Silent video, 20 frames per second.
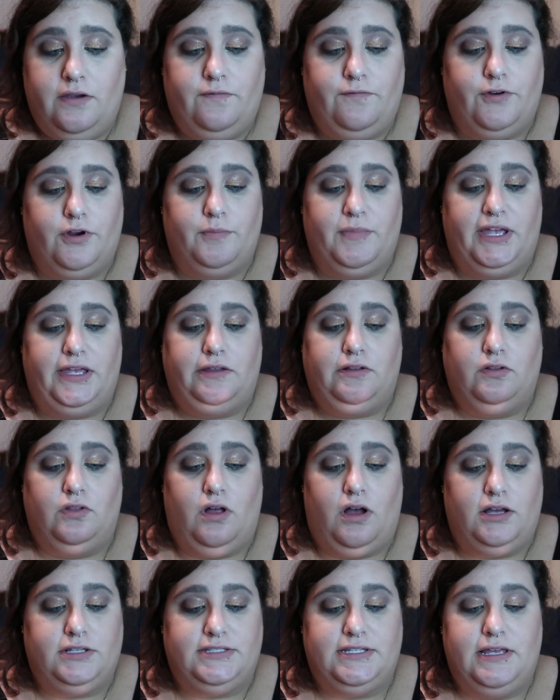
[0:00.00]
for my
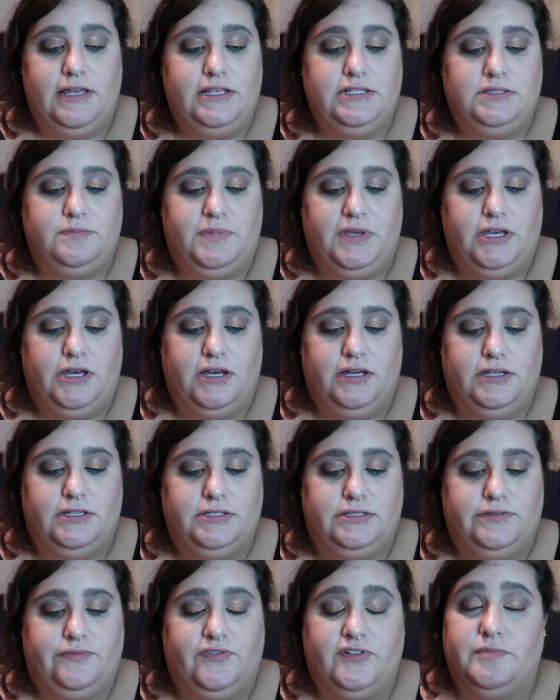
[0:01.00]
glosses
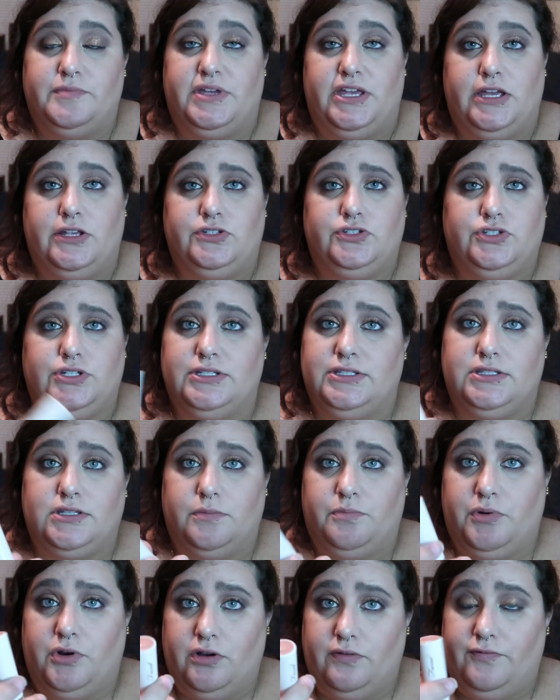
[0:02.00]
because for me it's just
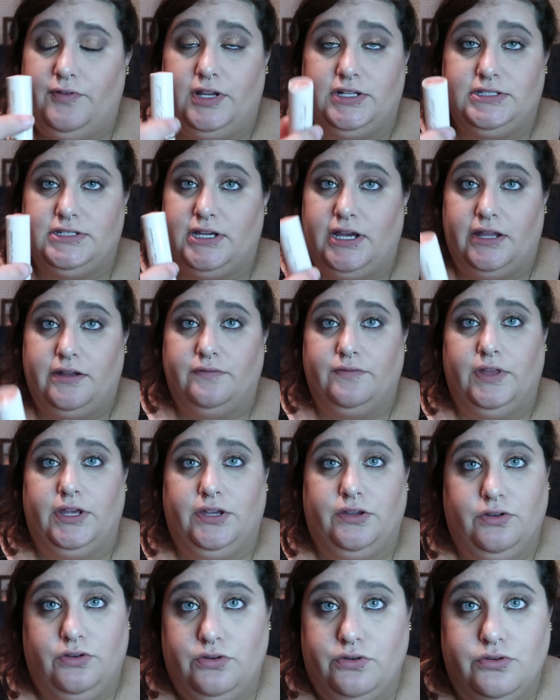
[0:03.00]
the perfect kind of
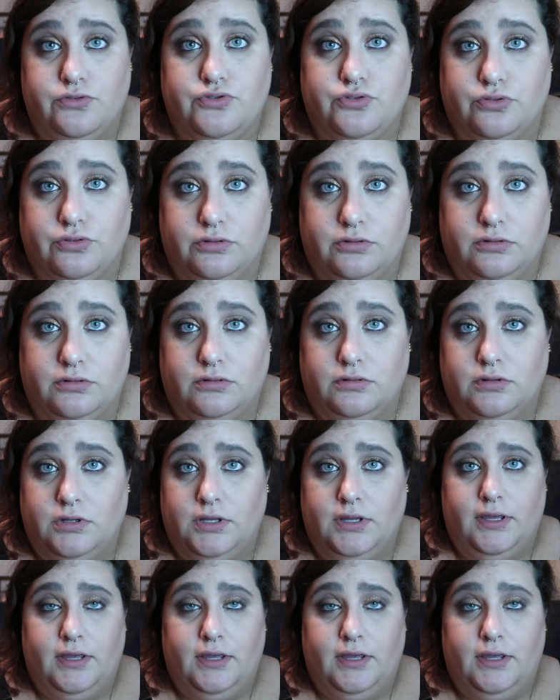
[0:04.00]
like neutral